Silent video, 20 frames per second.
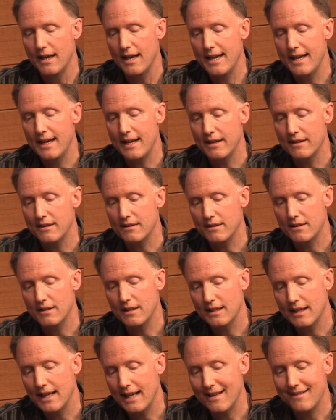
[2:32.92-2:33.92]
And
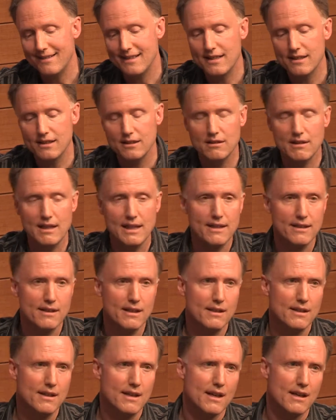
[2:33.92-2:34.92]
it has integrated
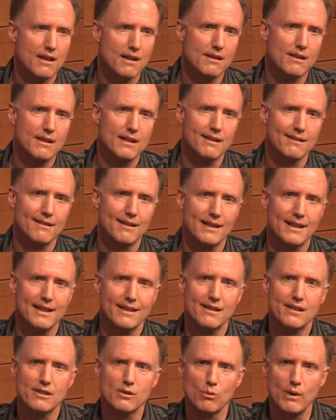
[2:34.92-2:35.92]
in there things
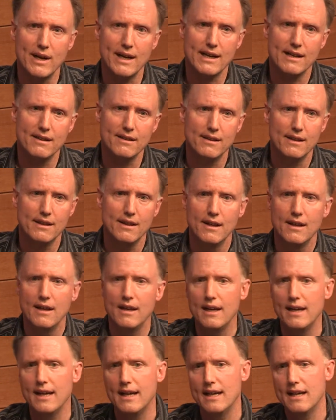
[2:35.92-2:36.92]
like Thread
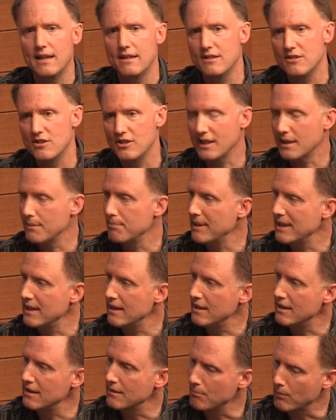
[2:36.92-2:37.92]
and
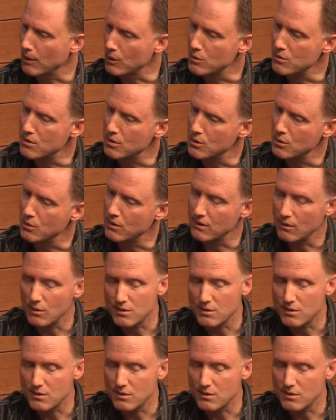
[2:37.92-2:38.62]
Zigbee and Bluetooth.